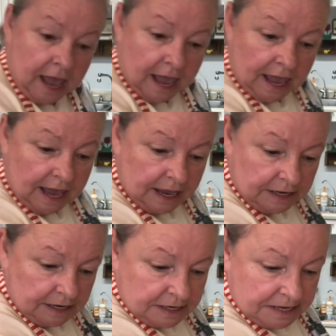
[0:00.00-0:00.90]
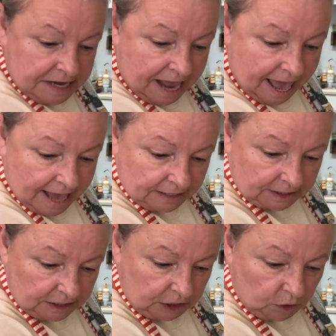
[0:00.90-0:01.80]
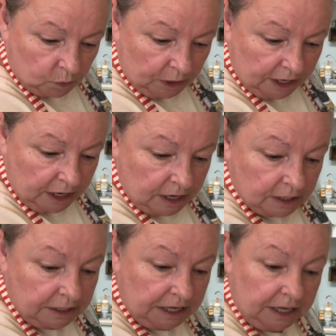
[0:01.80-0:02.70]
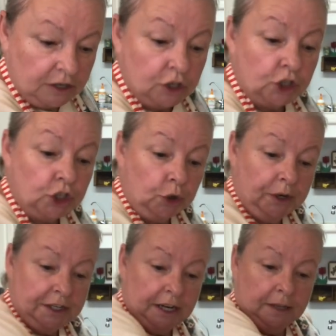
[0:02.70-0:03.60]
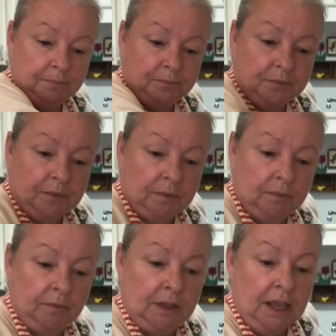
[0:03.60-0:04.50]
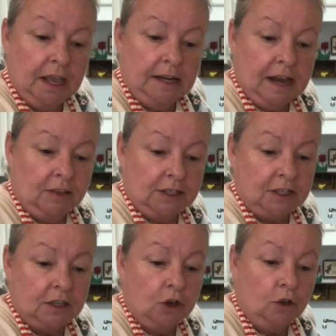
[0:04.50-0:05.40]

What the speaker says: And next we need shortening. Now this is an